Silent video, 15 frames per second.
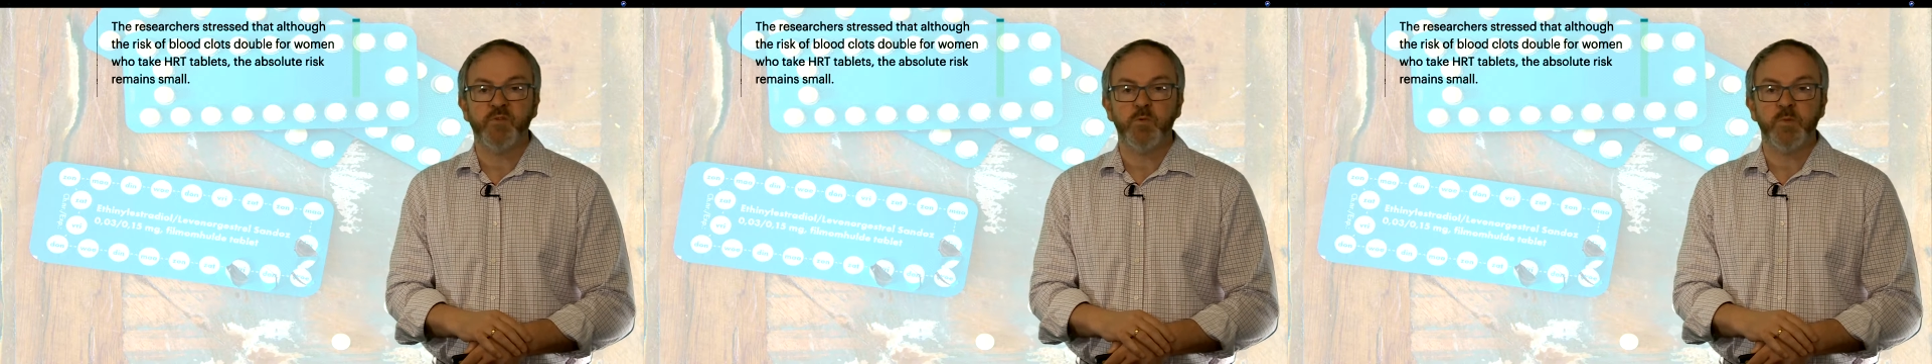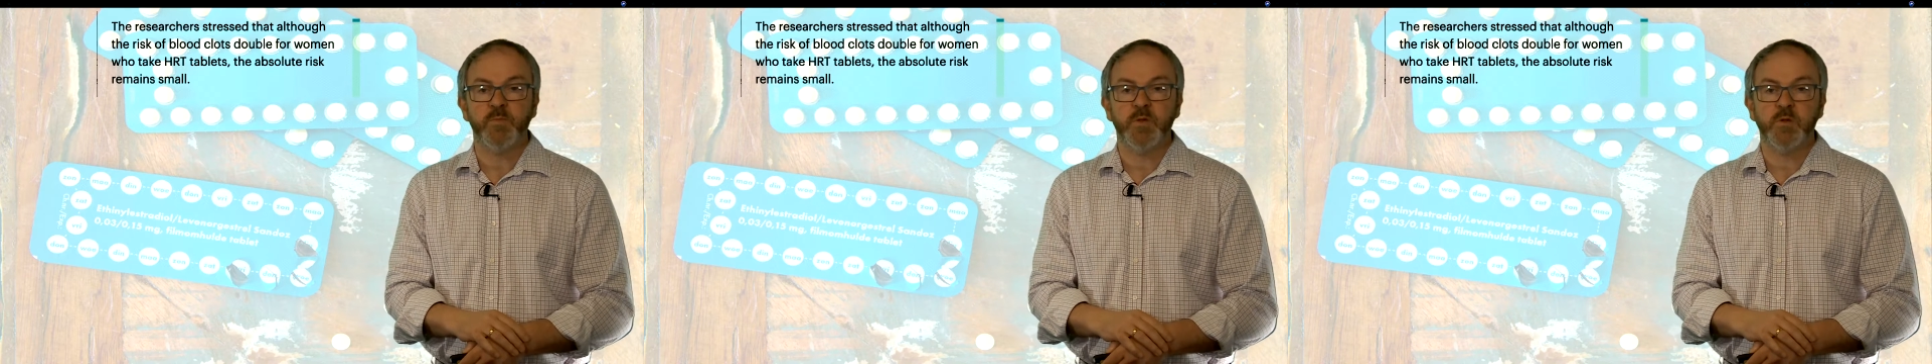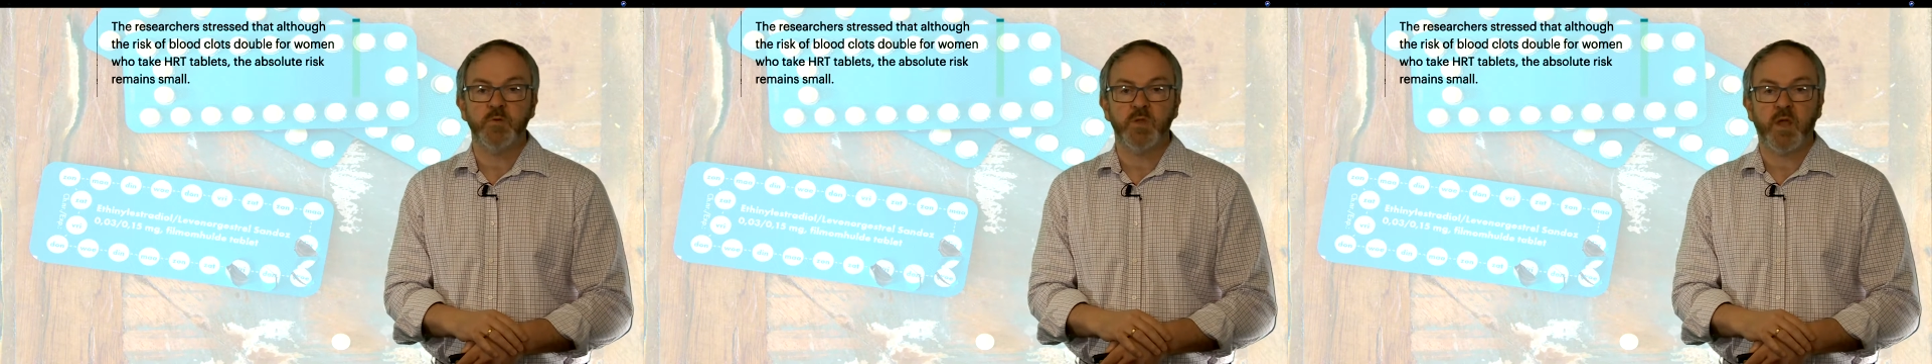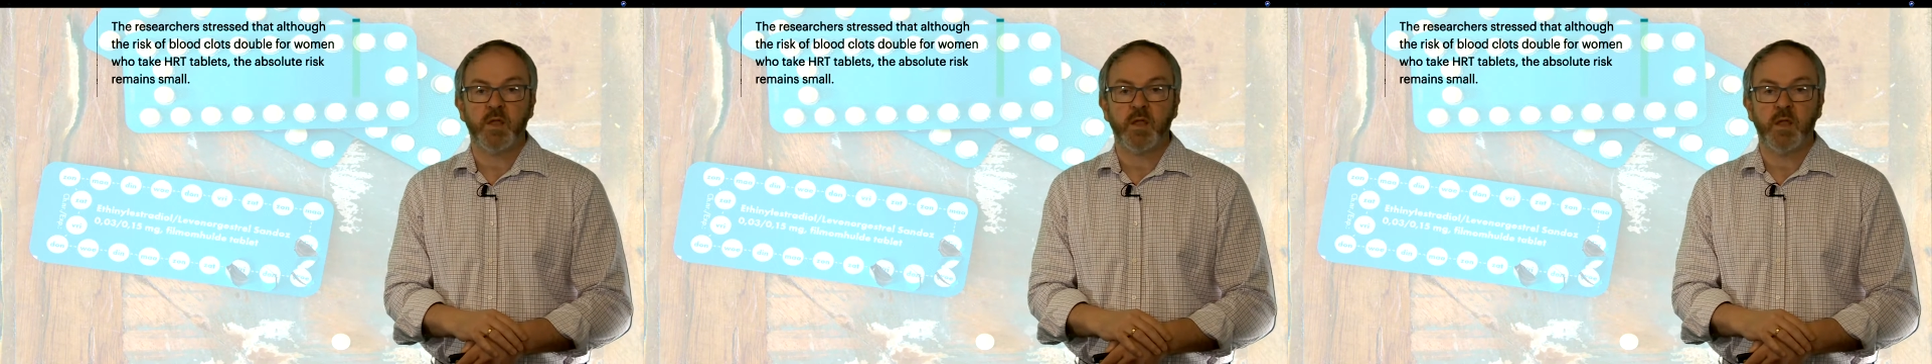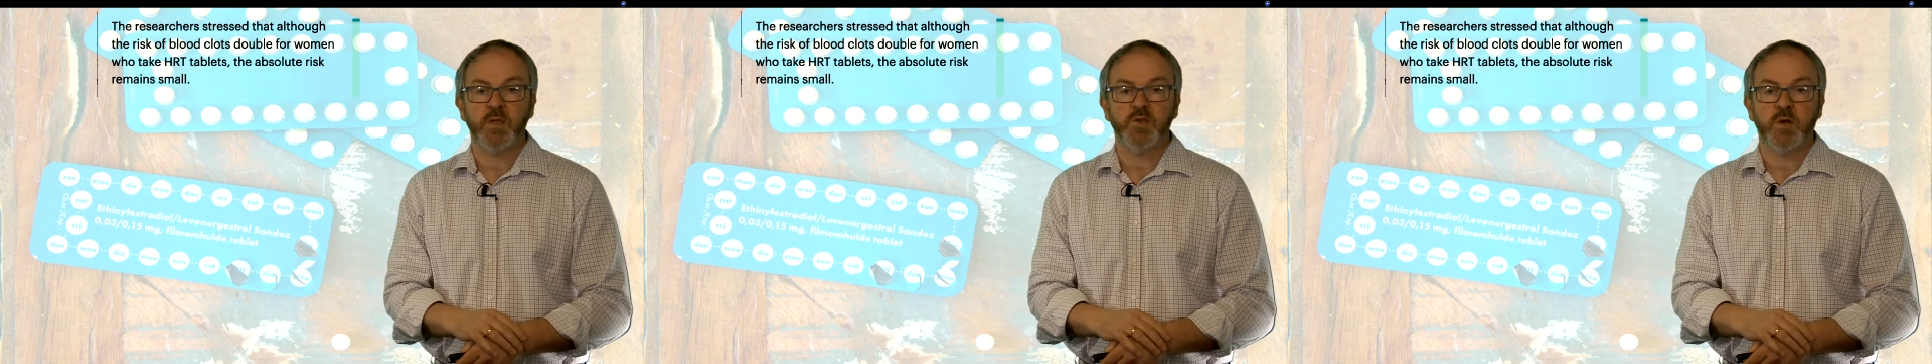women who
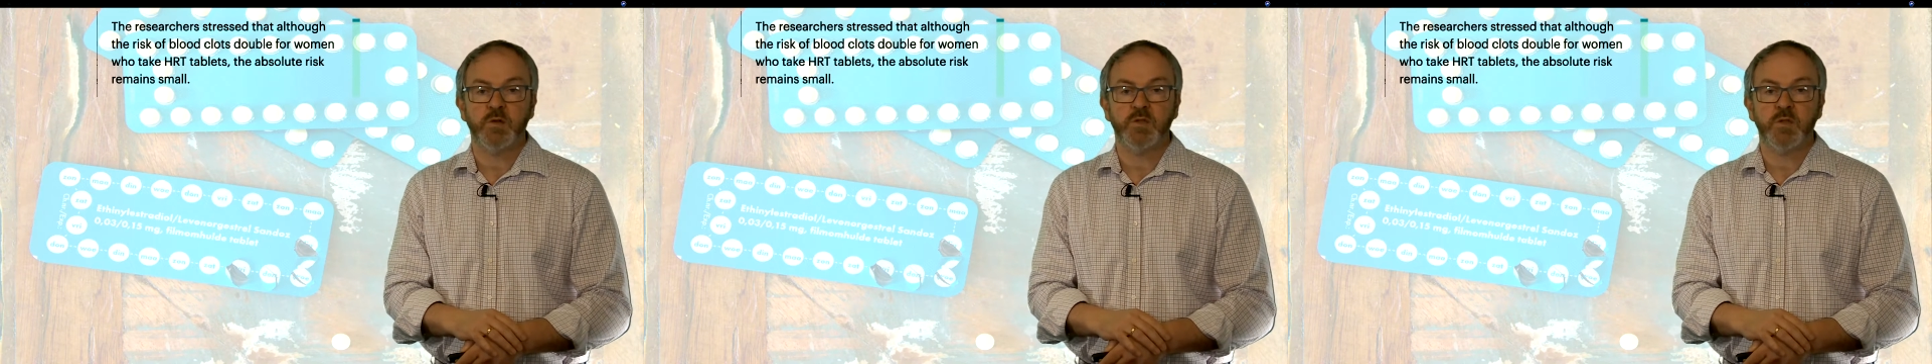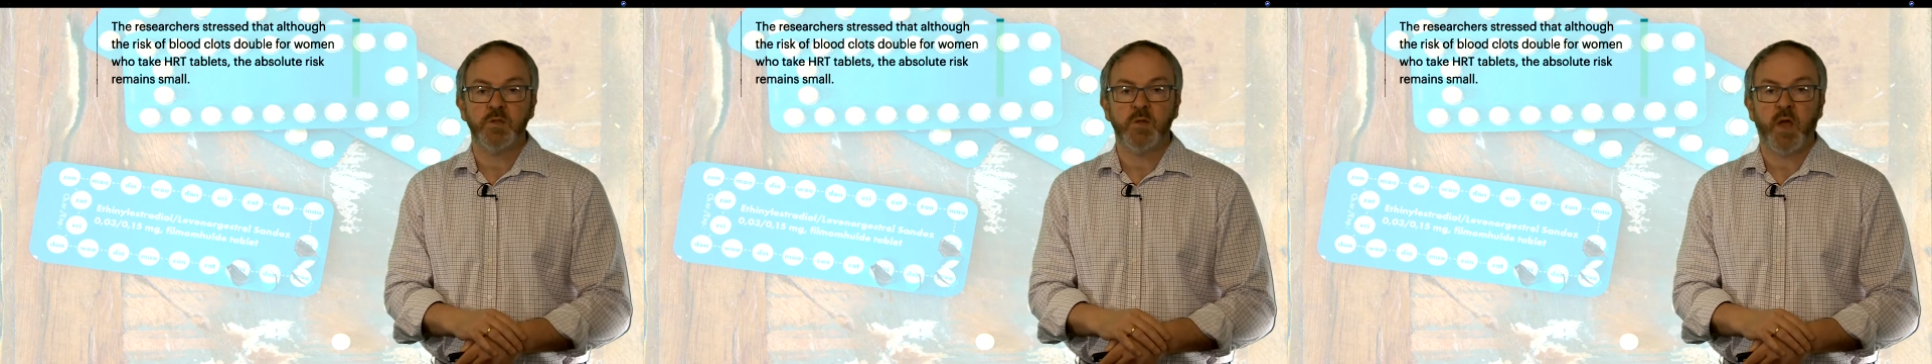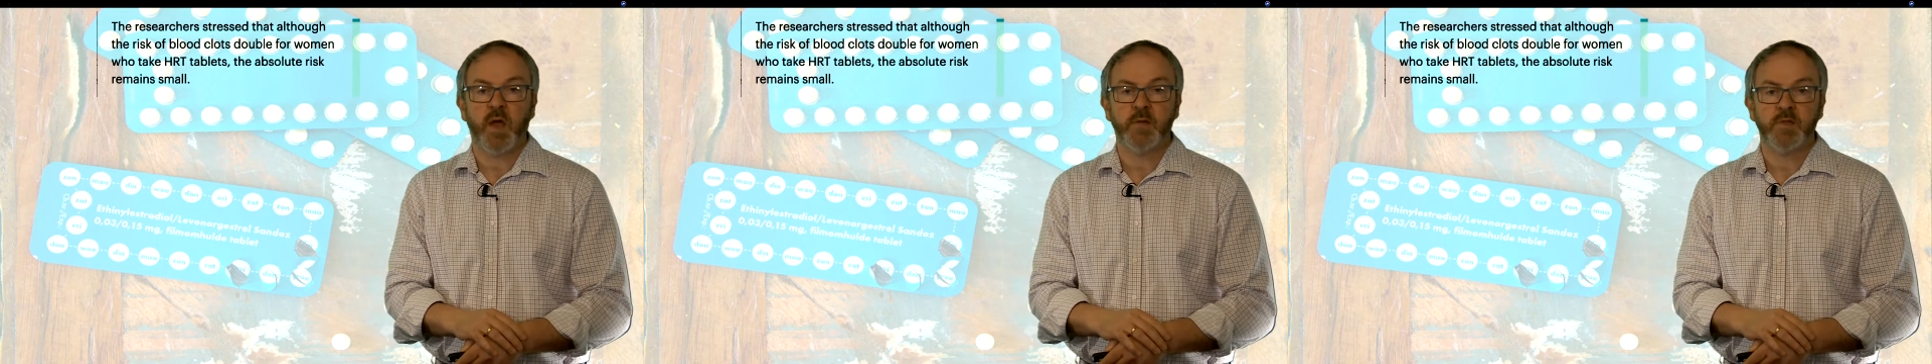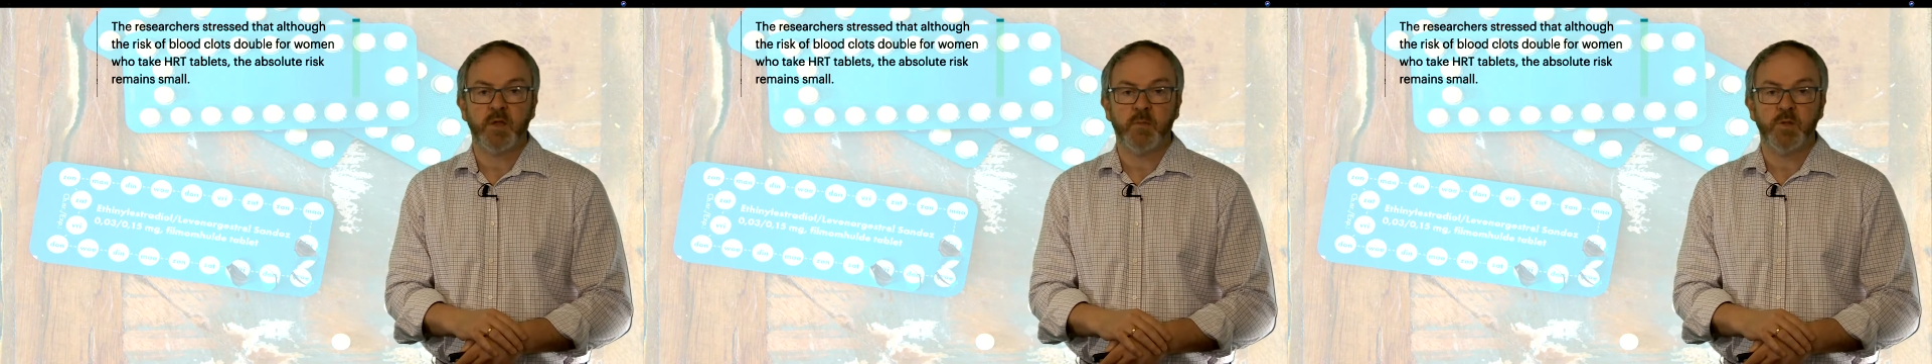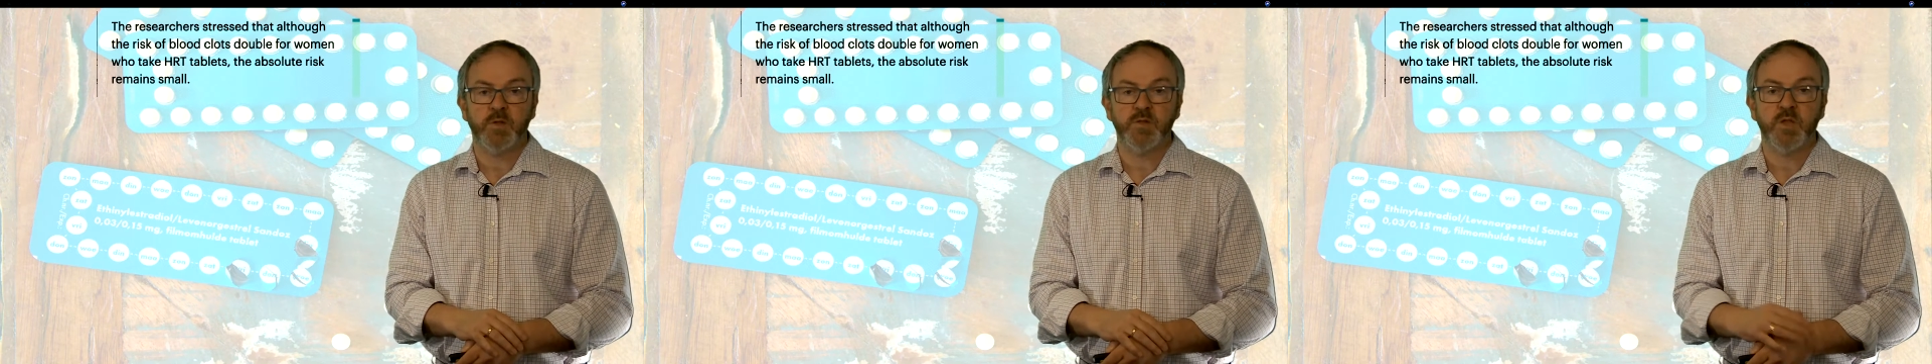take HRT
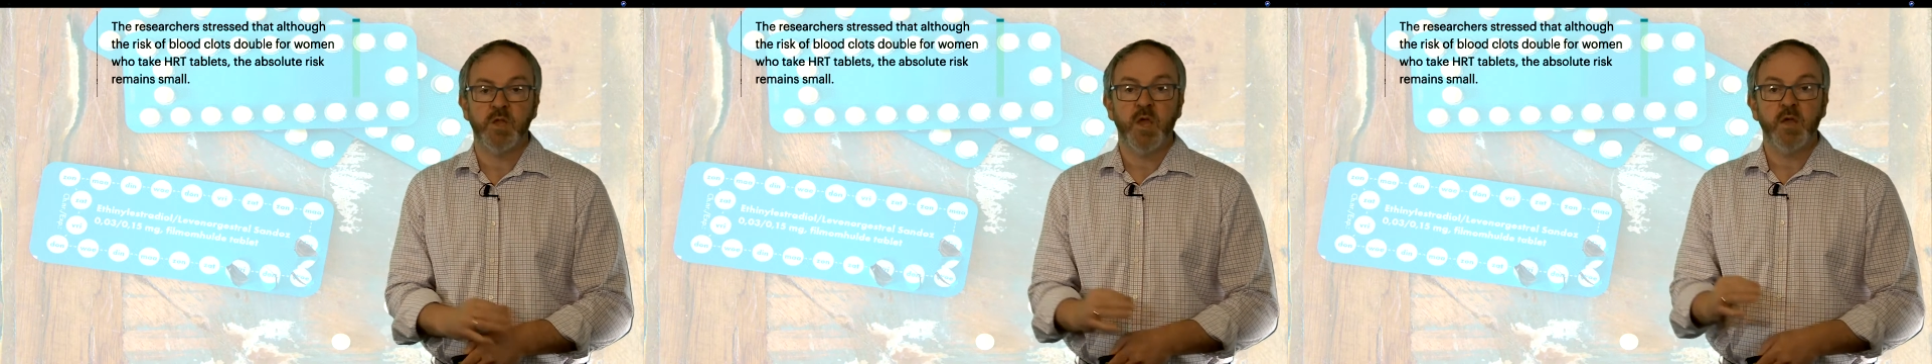tablets,